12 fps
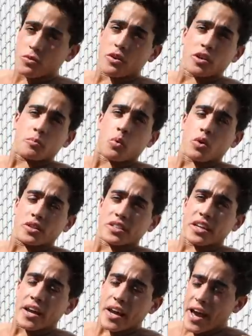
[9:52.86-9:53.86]
Very important
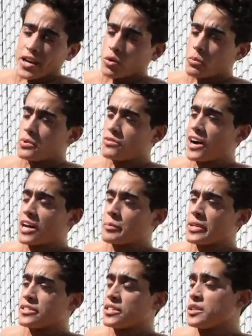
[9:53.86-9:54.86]
to get adequate B
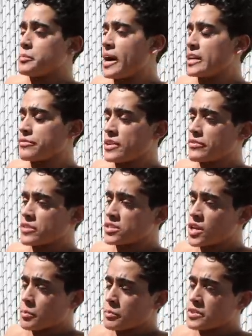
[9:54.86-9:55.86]
vitamins in. You might even have to
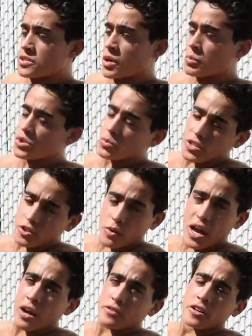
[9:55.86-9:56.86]
supplement some, which we do
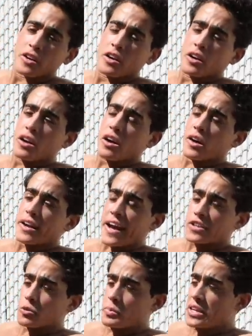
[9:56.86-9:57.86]
have a
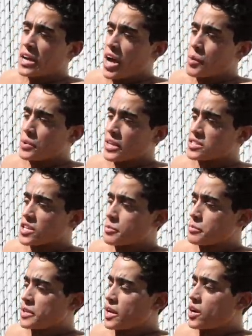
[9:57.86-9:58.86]
natural B complex
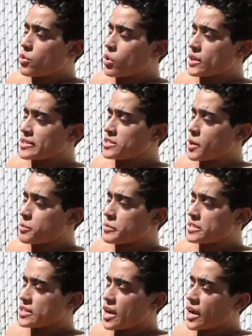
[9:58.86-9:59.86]
supplement on
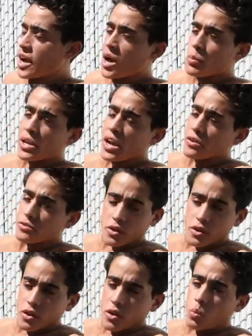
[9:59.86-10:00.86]
organsupplements.com. We have
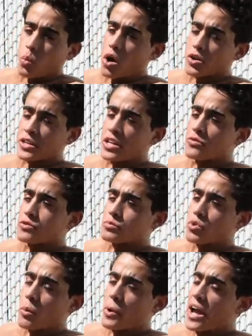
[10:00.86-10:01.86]
water kefir
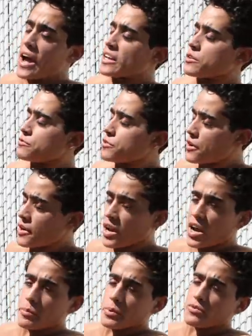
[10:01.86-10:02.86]
probiotic, very
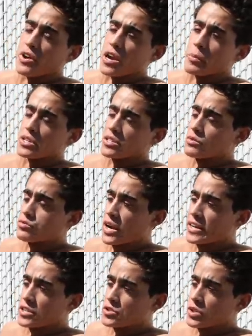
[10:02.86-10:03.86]
high in B vitamins on
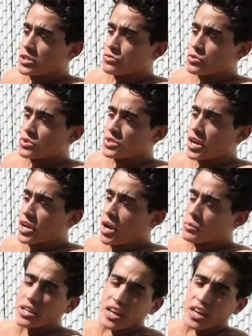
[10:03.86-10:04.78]
frankiesfreerangefoods.com.